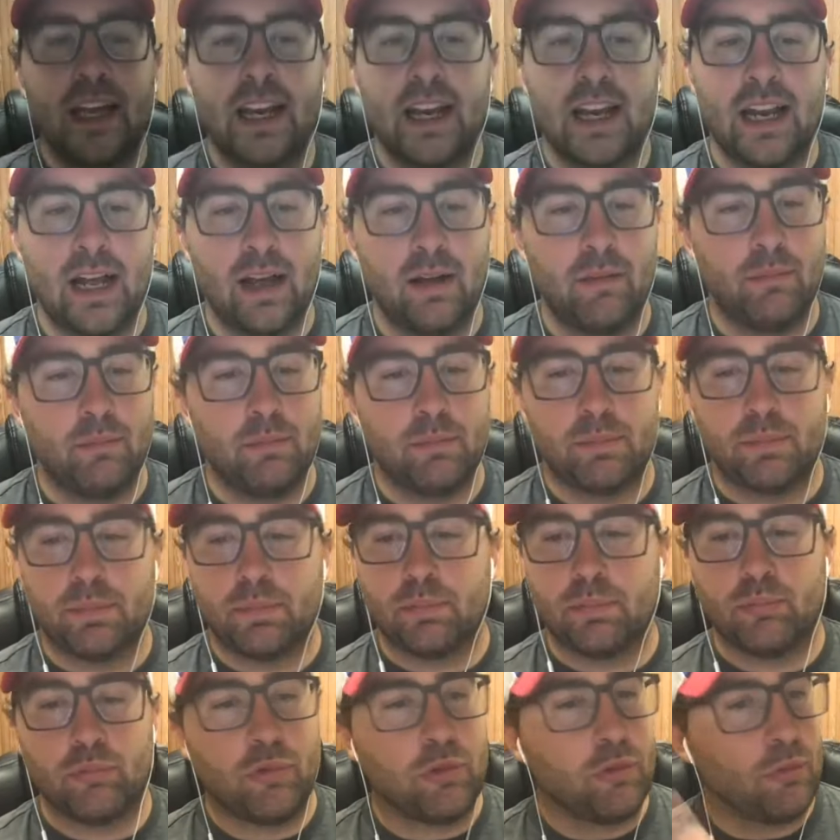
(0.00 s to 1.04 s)
and I'm
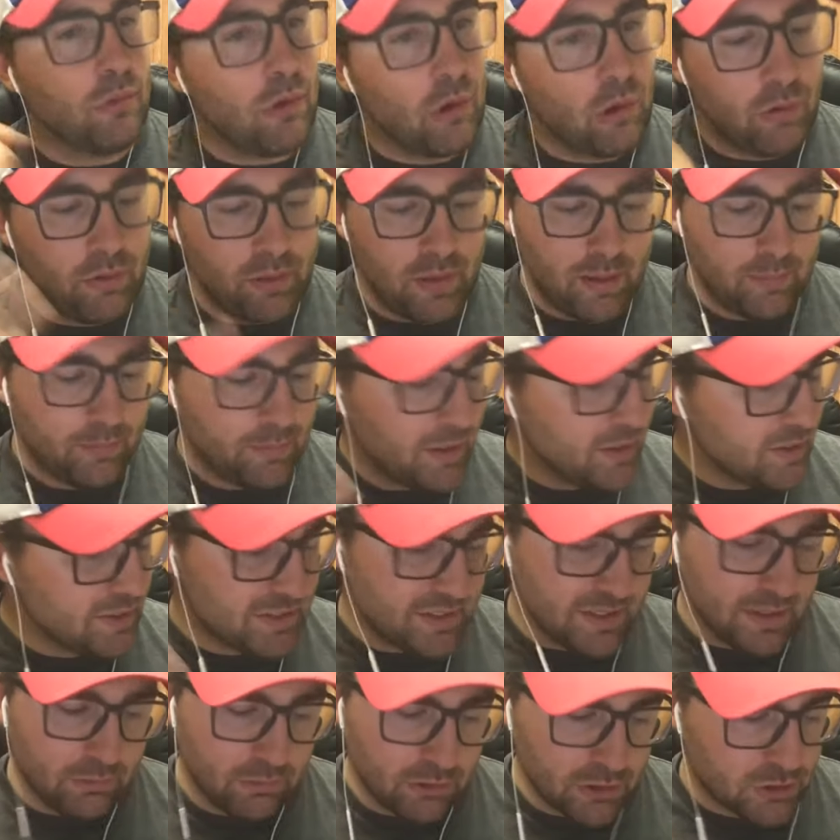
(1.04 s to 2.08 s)
throwing them to
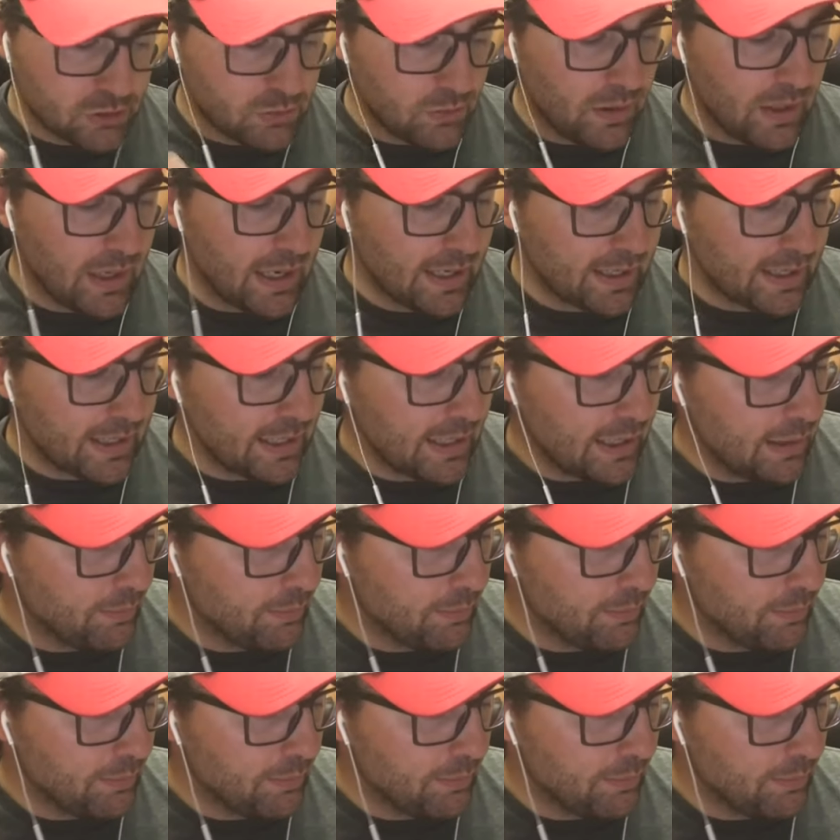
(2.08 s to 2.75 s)
see which one I can